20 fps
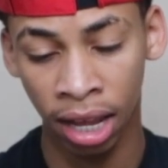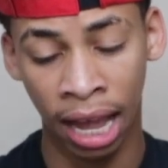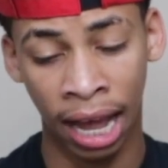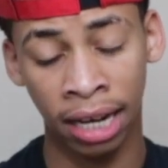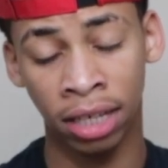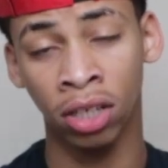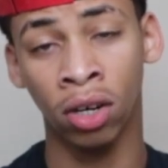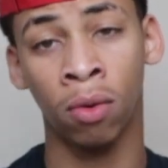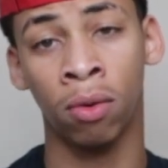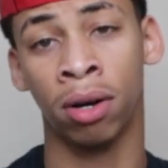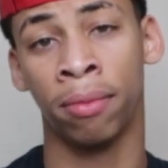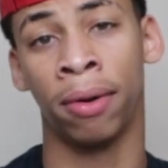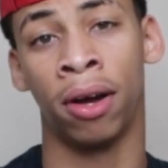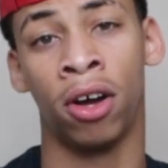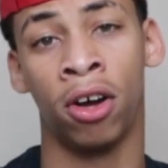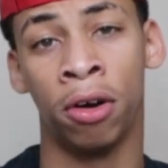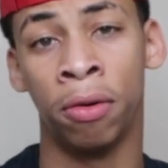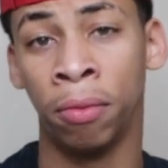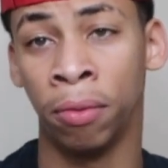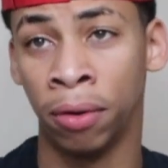I told one of my
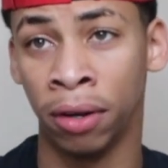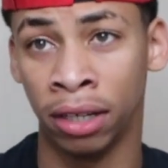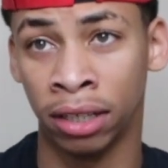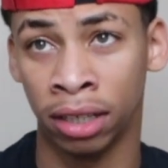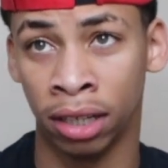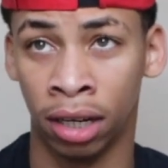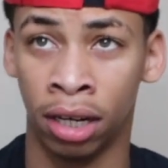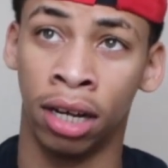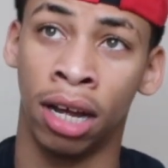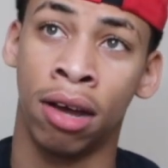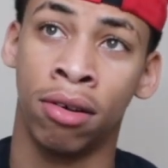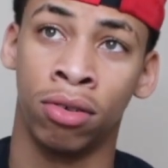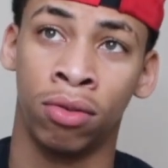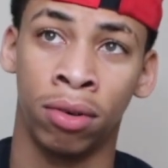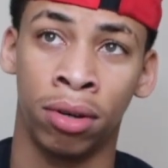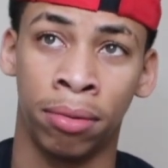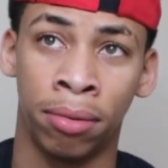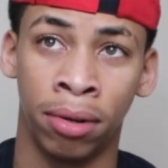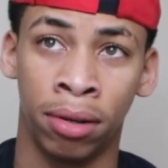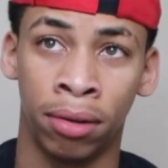homeboys, I was
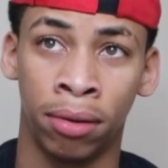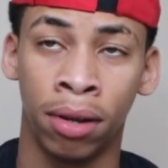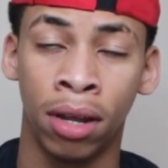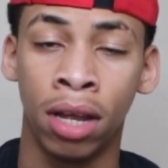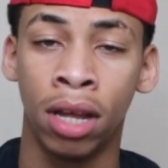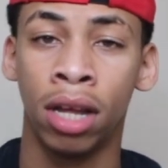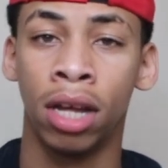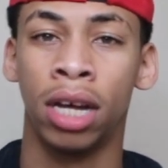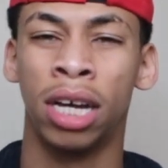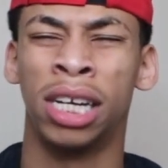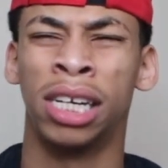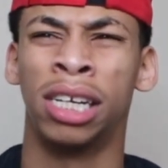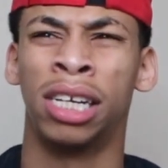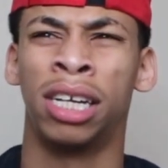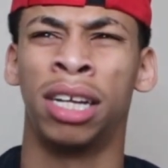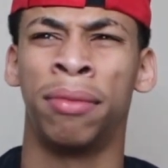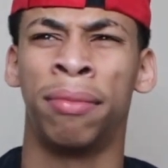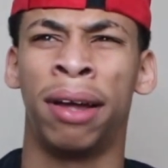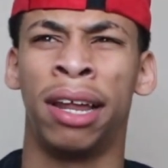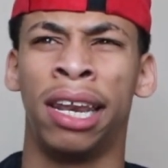with him
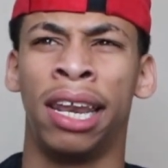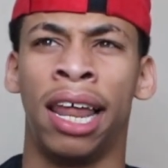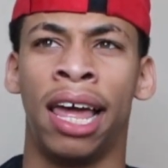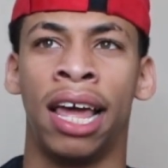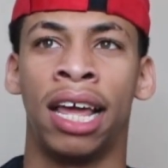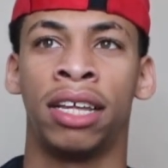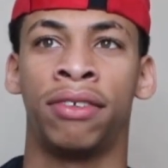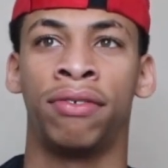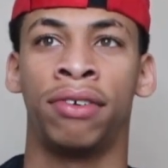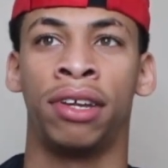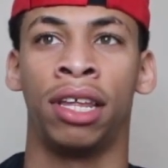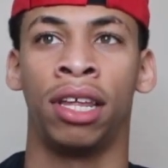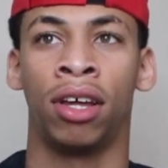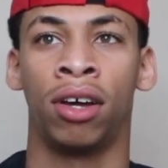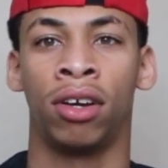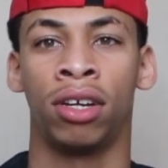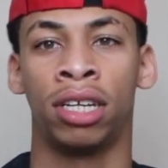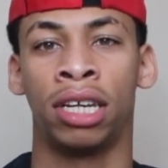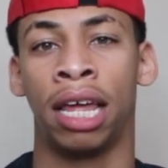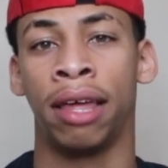in my last video,
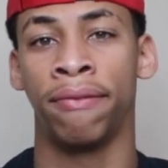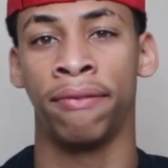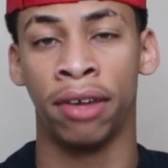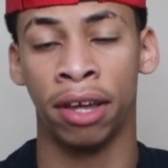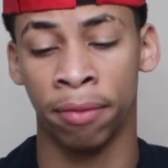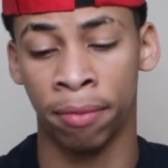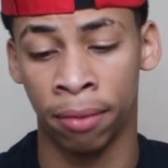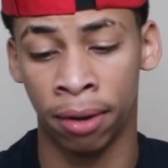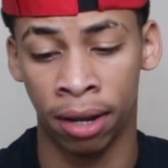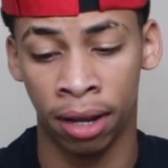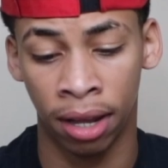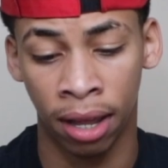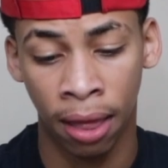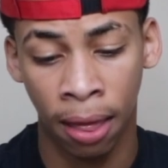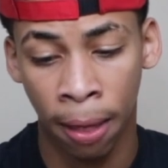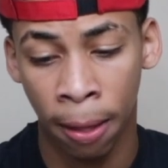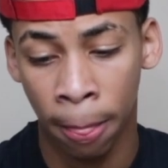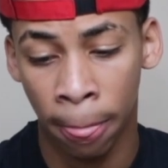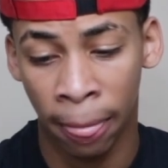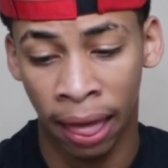his name Vic Mont.
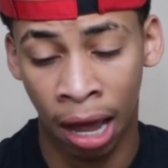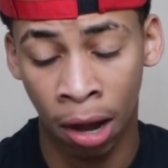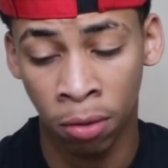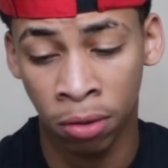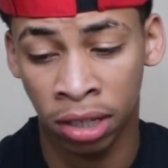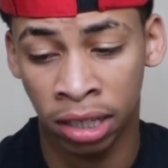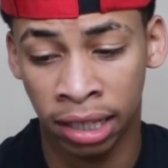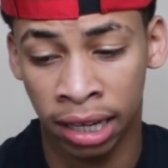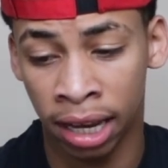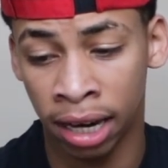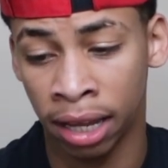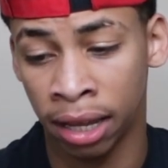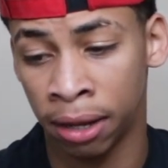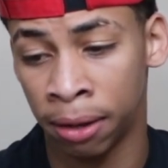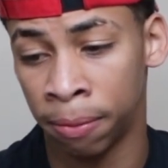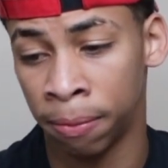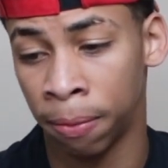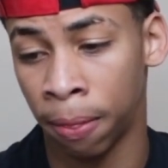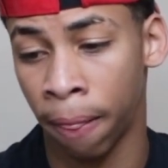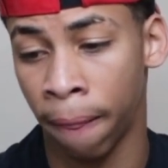I was telling
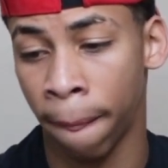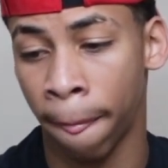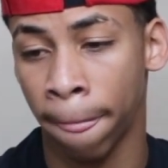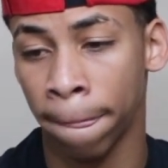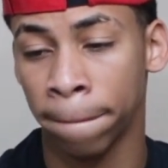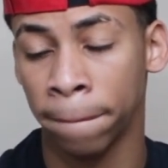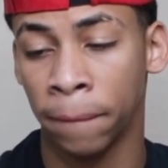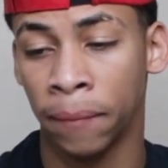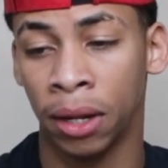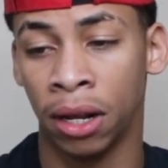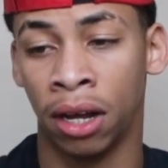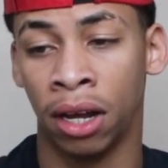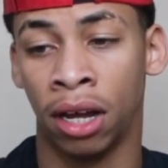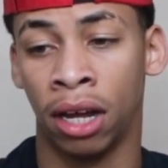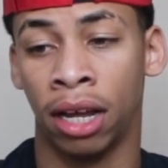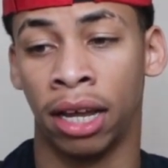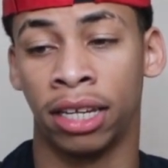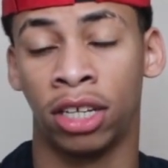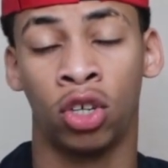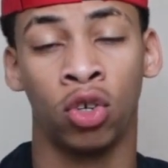him,
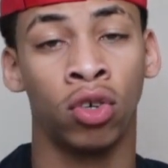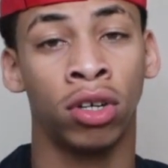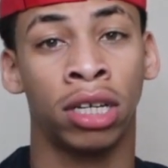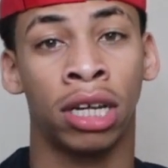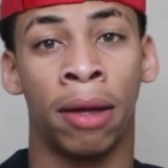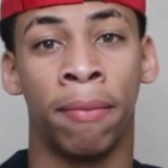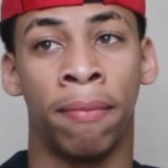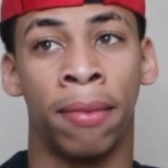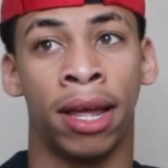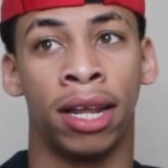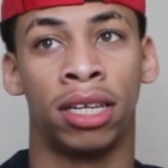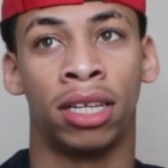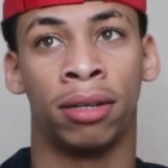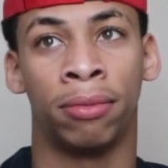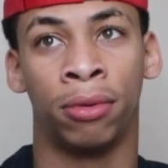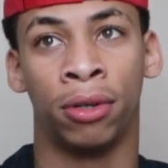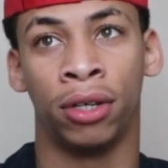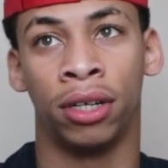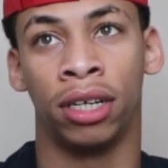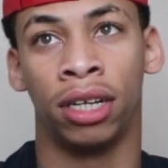as soon as I met
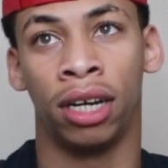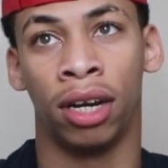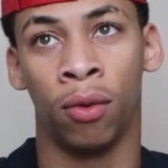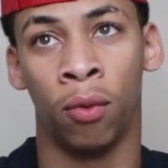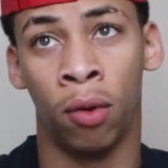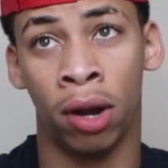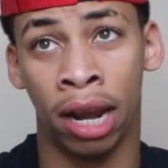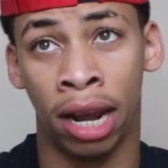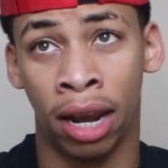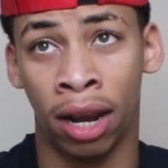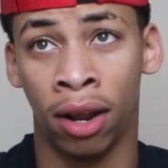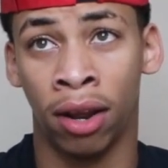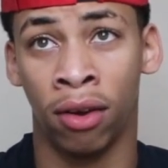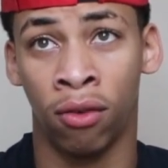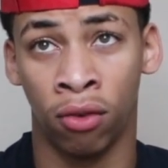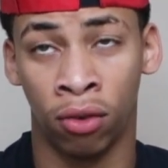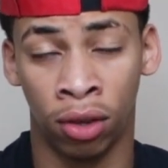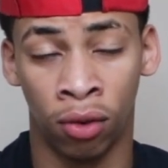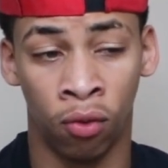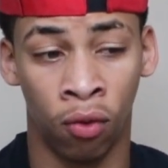Sabrina,
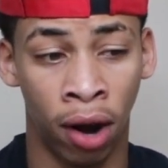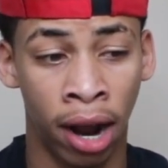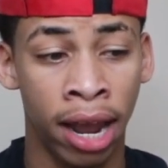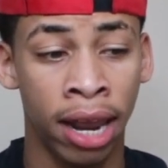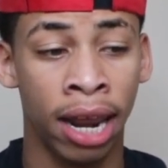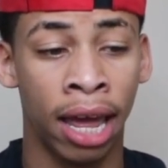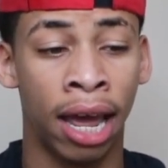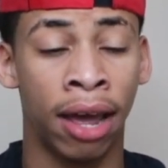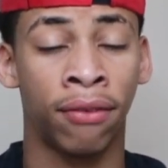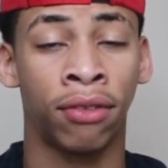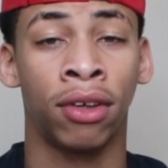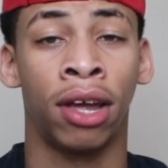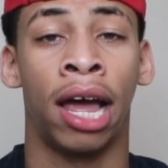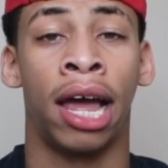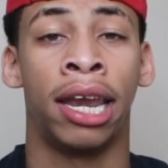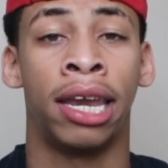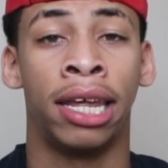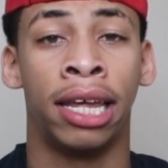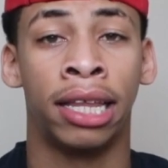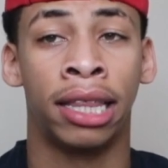right after
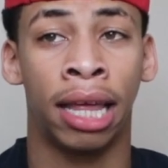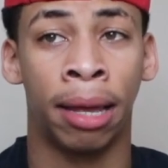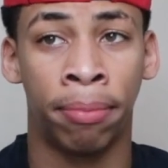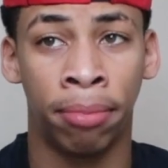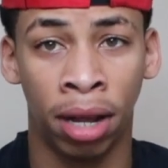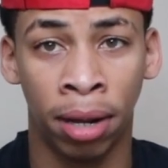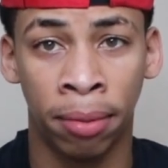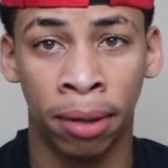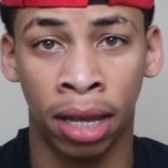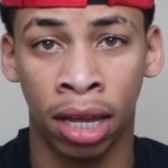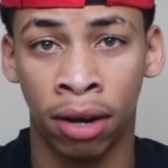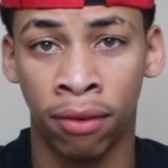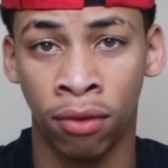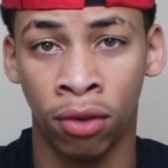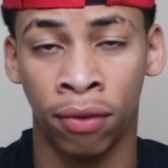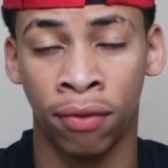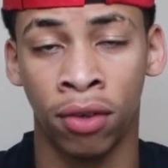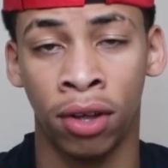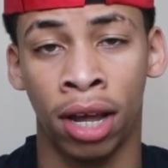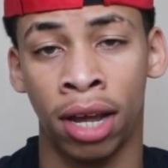I did that public interview,
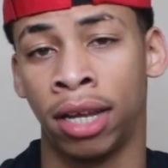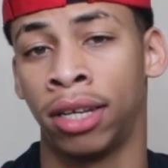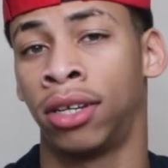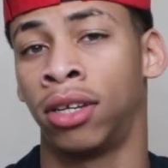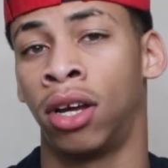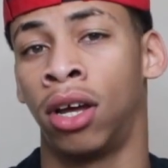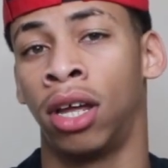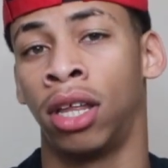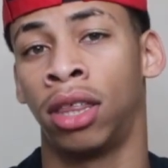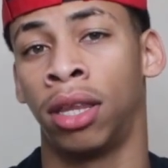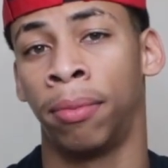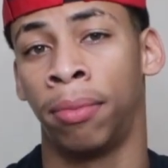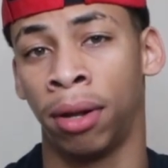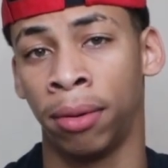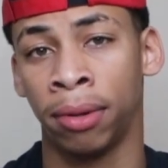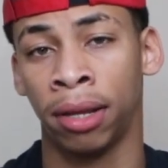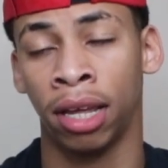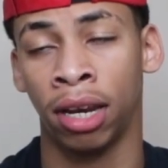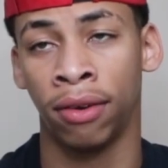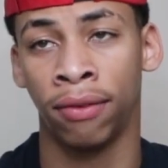if you guys saw it, the
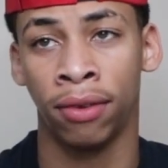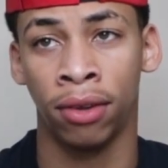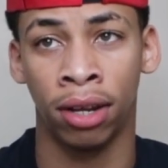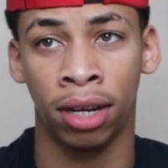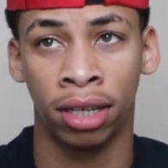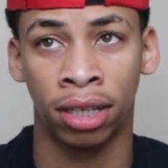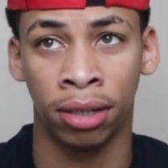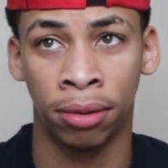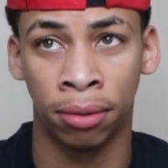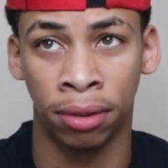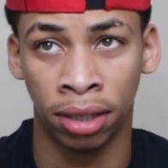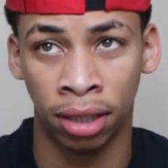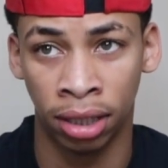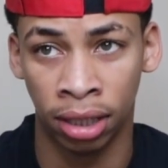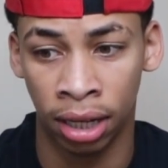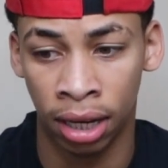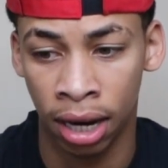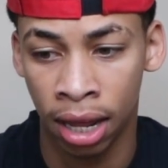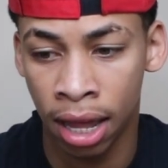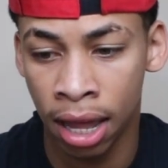public interview that she was
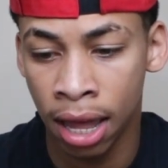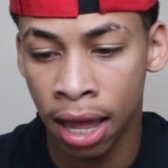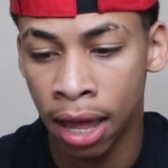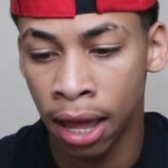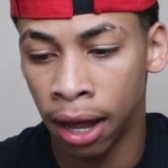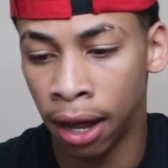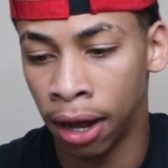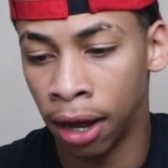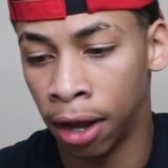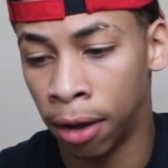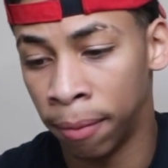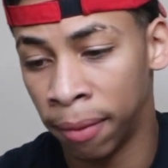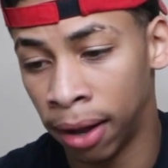in,